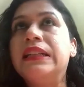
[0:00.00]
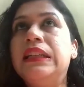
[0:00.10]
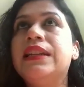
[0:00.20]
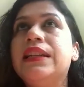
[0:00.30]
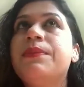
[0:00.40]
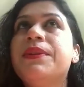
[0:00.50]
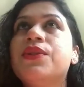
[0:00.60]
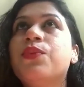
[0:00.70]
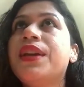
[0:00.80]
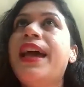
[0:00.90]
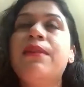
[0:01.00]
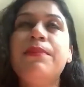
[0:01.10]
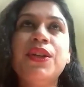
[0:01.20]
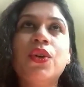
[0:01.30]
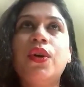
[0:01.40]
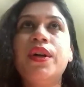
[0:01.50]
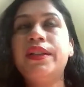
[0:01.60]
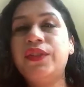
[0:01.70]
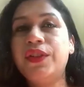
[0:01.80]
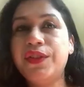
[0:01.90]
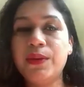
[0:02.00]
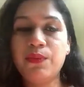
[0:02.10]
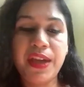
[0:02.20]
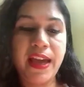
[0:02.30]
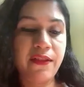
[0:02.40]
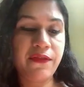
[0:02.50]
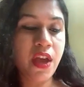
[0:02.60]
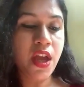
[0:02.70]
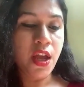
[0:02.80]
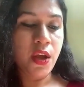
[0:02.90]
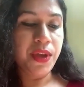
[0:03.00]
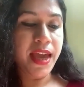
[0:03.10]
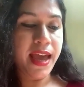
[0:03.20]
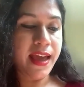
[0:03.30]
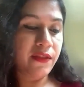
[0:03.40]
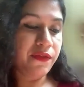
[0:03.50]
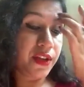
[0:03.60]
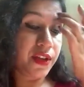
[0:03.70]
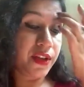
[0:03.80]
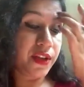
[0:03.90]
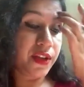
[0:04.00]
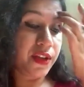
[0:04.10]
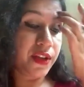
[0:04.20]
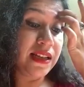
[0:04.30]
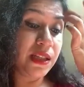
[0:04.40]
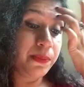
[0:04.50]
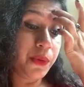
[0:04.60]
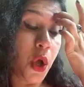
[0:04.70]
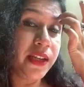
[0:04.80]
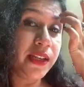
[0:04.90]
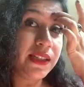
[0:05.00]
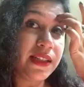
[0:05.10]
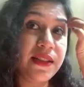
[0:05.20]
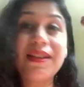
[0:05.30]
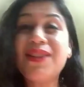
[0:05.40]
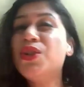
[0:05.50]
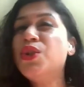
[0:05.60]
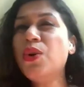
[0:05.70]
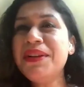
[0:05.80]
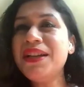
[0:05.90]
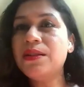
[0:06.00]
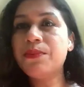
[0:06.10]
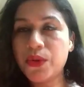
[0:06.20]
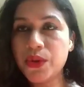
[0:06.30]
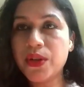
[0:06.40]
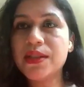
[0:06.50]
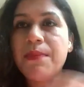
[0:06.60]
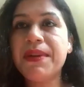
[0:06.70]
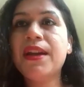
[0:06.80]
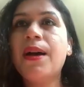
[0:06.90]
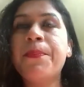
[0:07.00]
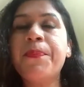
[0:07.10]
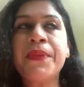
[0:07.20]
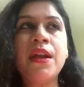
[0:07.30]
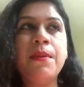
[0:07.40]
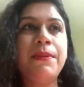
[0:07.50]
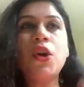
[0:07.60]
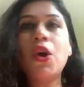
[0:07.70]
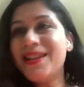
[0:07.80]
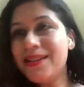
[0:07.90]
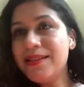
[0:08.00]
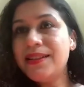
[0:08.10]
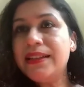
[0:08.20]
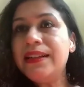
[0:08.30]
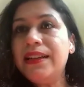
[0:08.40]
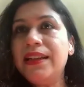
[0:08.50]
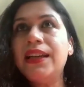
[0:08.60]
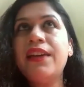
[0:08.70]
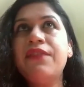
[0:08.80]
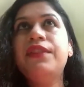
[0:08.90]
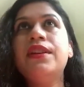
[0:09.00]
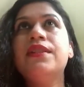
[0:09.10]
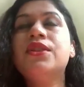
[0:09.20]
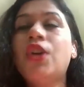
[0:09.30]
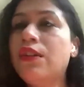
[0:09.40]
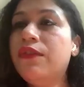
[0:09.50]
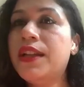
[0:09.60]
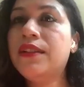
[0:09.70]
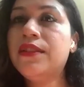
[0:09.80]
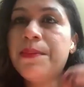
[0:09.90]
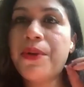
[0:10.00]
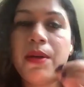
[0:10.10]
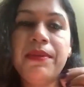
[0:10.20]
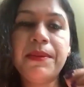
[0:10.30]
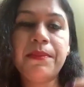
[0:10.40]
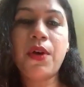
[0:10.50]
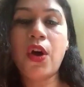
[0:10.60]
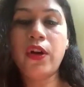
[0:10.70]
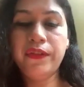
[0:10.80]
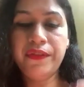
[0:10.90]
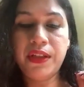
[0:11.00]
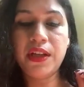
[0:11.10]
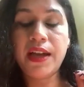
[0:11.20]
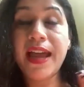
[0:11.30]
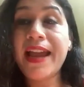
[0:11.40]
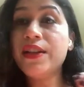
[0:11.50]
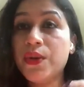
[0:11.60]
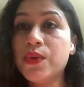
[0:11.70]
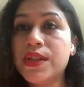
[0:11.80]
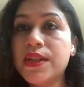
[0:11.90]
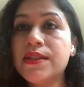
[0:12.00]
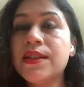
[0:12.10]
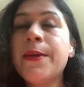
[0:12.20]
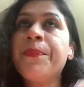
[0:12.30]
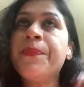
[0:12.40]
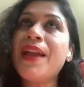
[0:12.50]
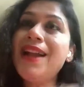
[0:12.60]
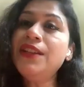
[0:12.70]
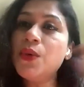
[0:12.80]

needs, because we have Bitcoin, Ethereum, we have We have Solana's, Polygons, and so many other protocols coming up, but not necessarily everything is solving the problem of the end users and the